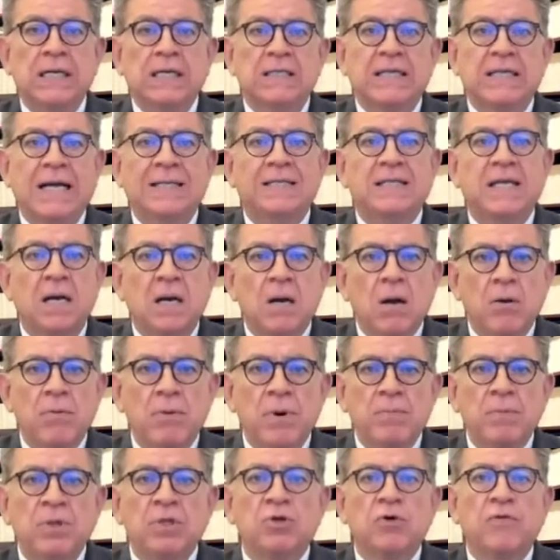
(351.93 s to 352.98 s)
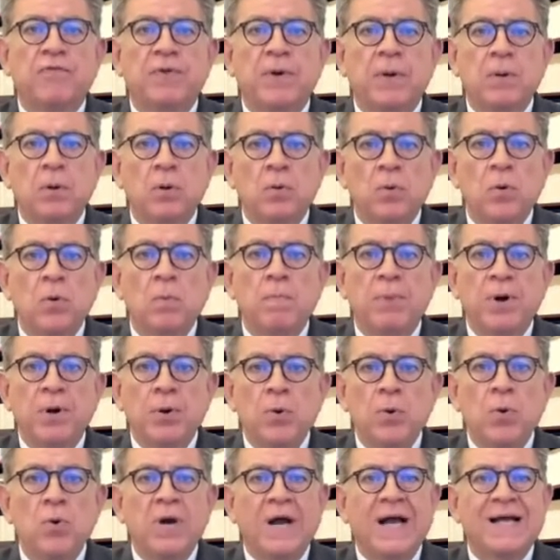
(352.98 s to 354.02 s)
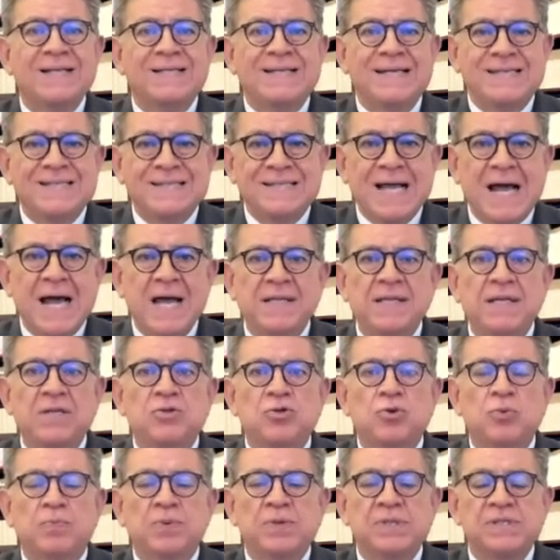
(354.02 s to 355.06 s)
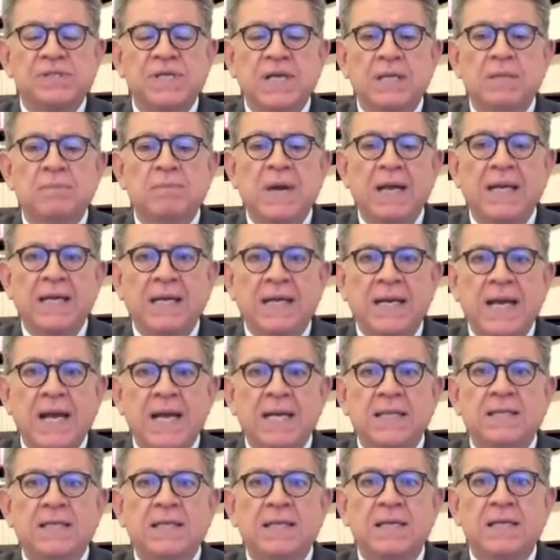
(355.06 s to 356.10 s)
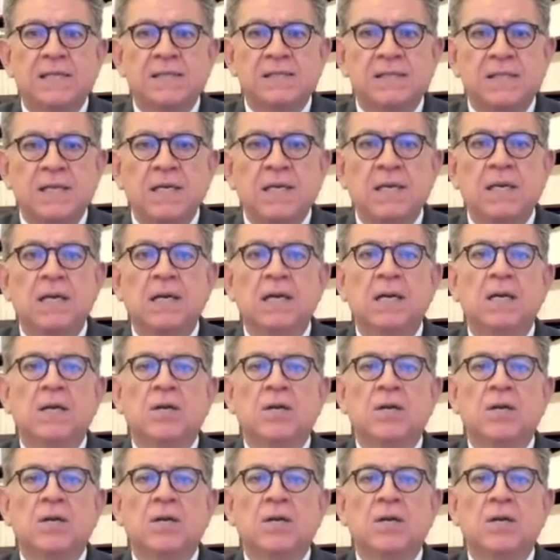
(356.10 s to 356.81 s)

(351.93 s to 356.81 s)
that the government of Peru has decided to present my candidacy